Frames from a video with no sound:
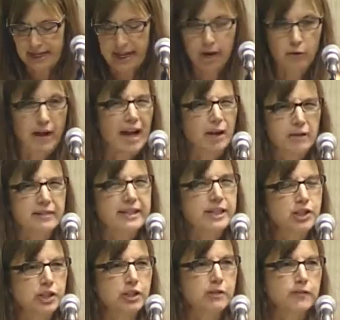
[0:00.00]
How does
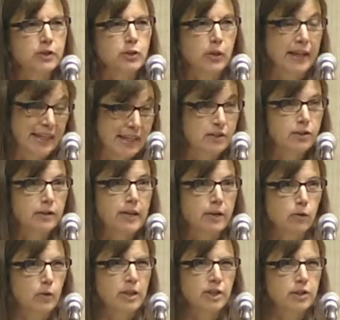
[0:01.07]
each individual answer that
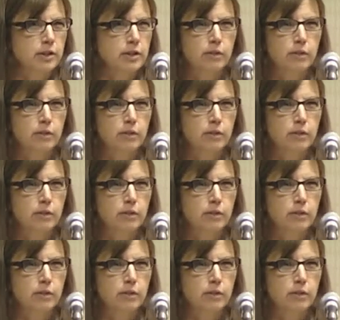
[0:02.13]
question,